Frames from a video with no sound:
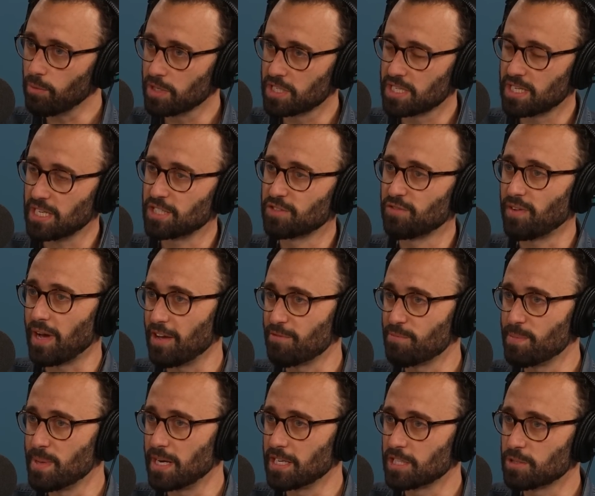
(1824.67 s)
which takes
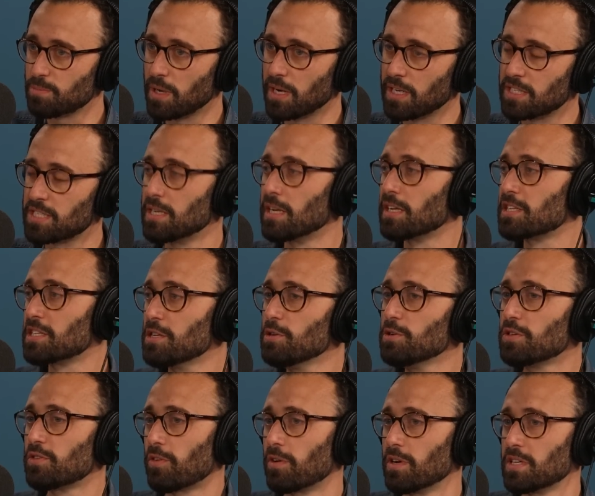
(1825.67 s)
5 minutes, but it's an
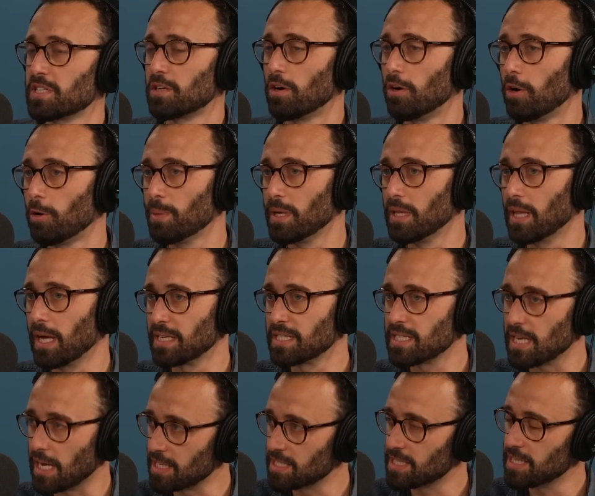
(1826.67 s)
excuse for us to all be like
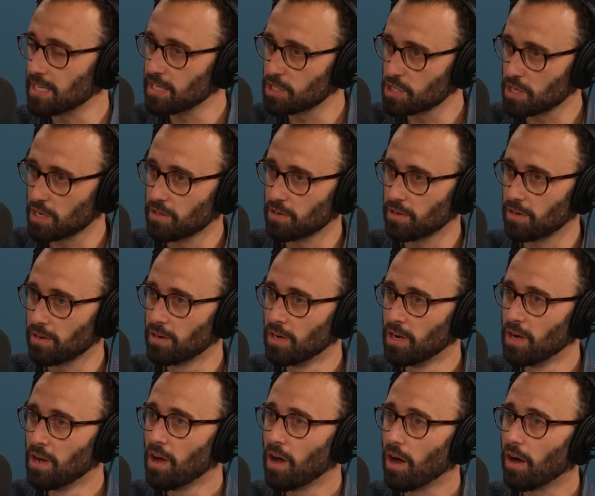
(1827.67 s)
texting each other
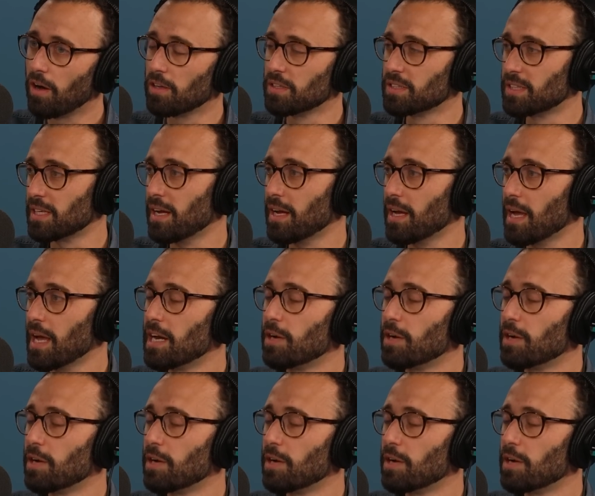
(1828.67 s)
all day.